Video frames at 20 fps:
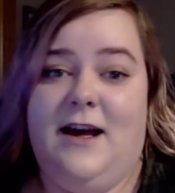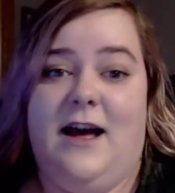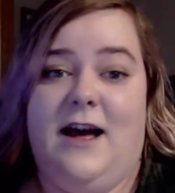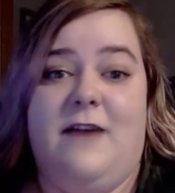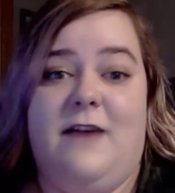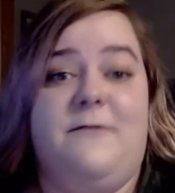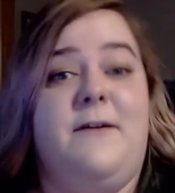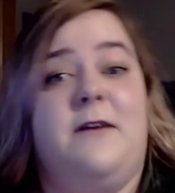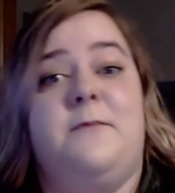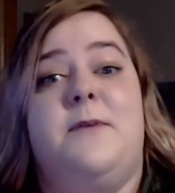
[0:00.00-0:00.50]

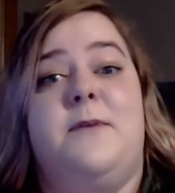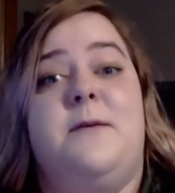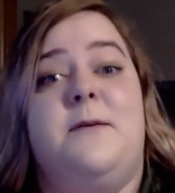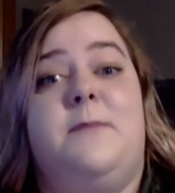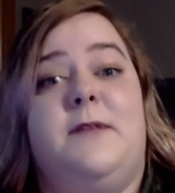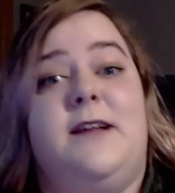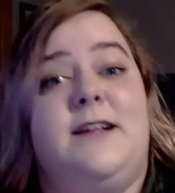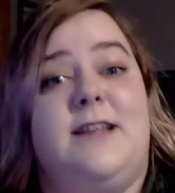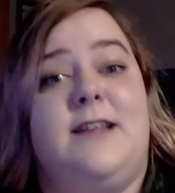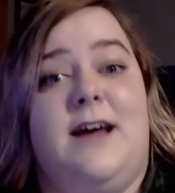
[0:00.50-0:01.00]
have found
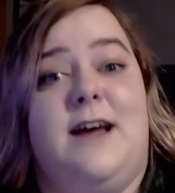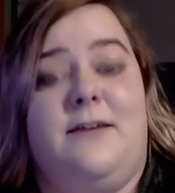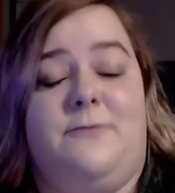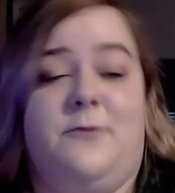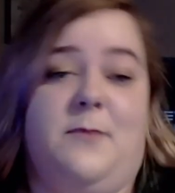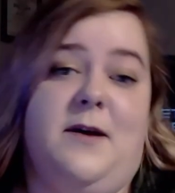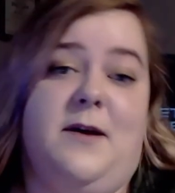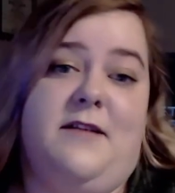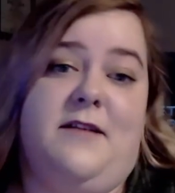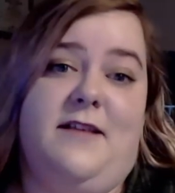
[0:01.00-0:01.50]
people like that
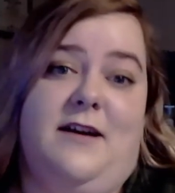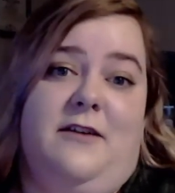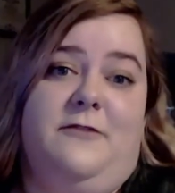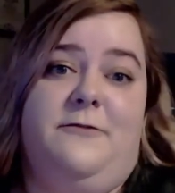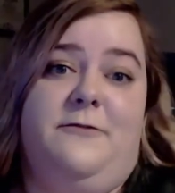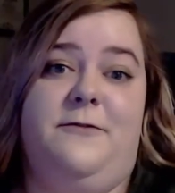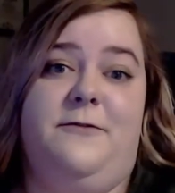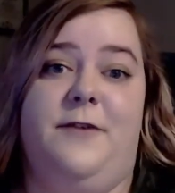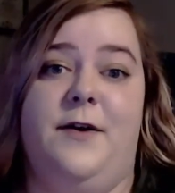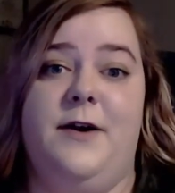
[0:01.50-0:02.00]
for
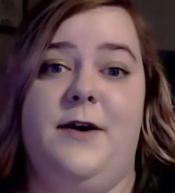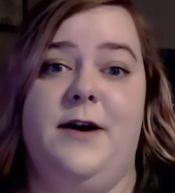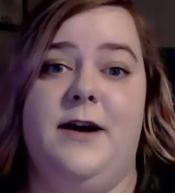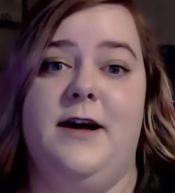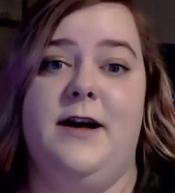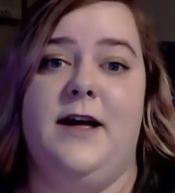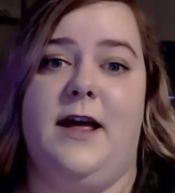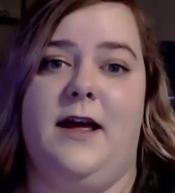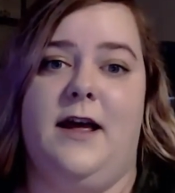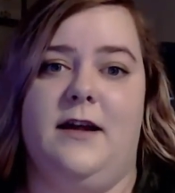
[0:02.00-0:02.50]
myself,
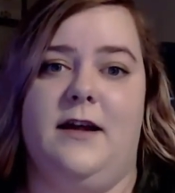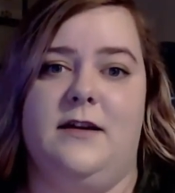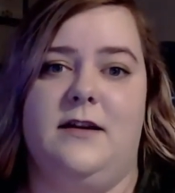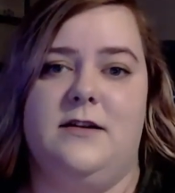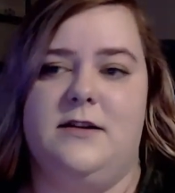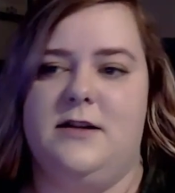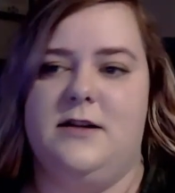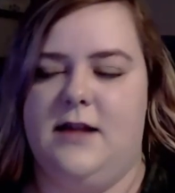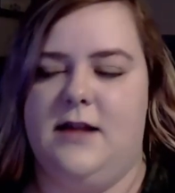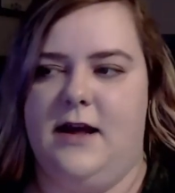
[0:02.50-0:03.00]

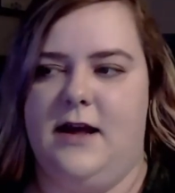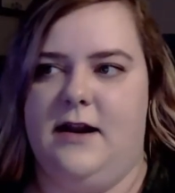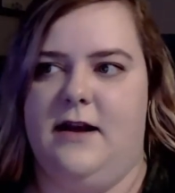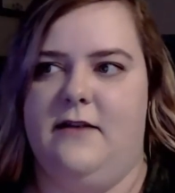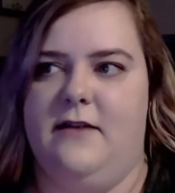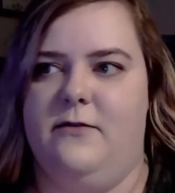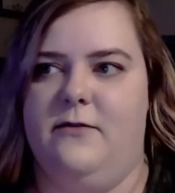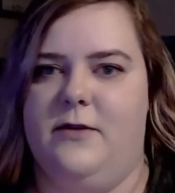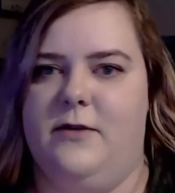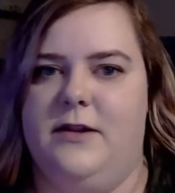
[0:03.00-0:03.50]
and that
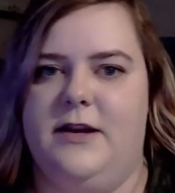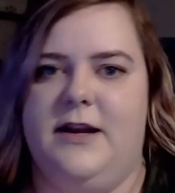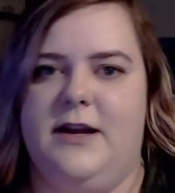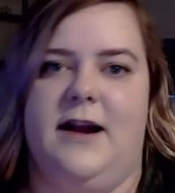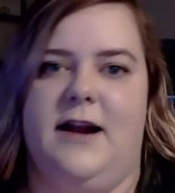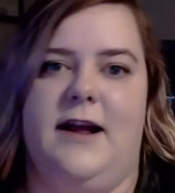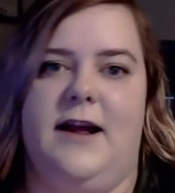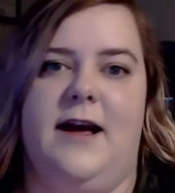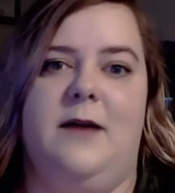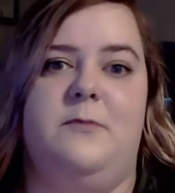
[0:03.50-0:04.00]
have really
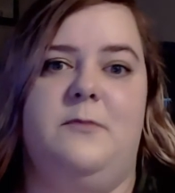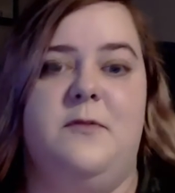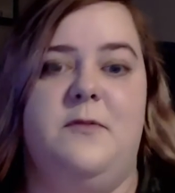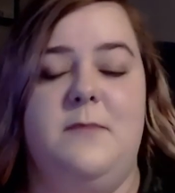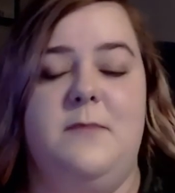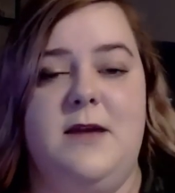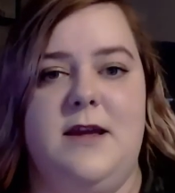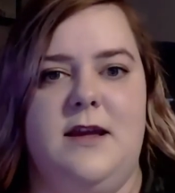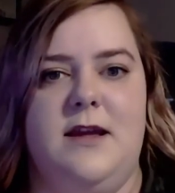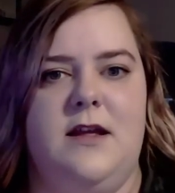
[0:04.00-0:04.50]
kind of helped
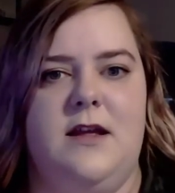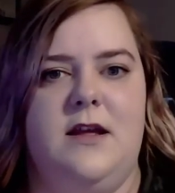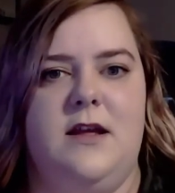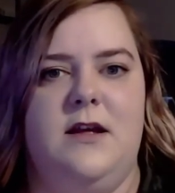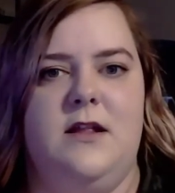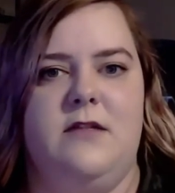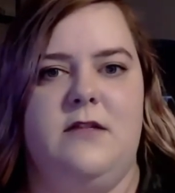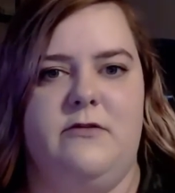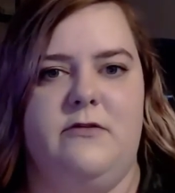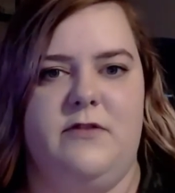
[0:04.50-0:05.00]
me
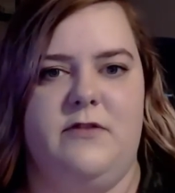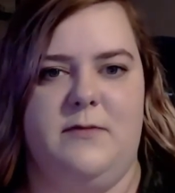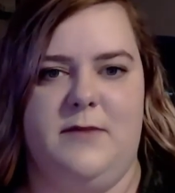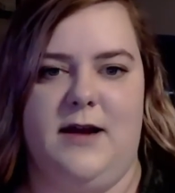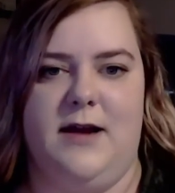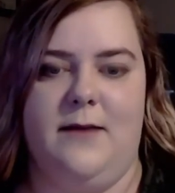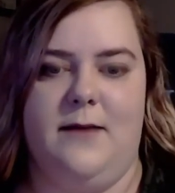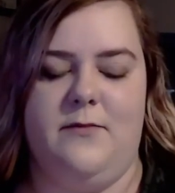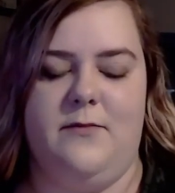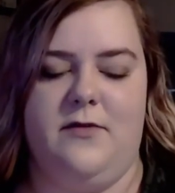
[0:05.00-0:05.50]
through
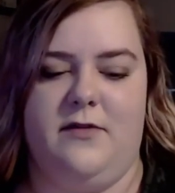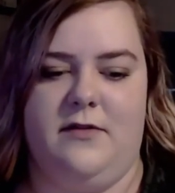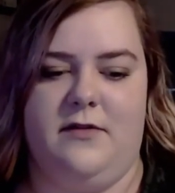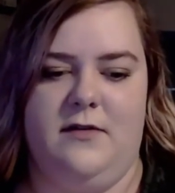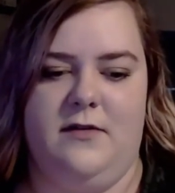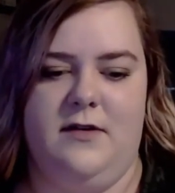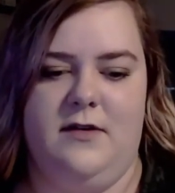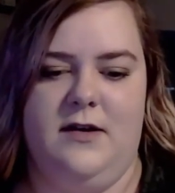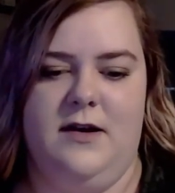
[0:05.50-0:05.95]
sometimes,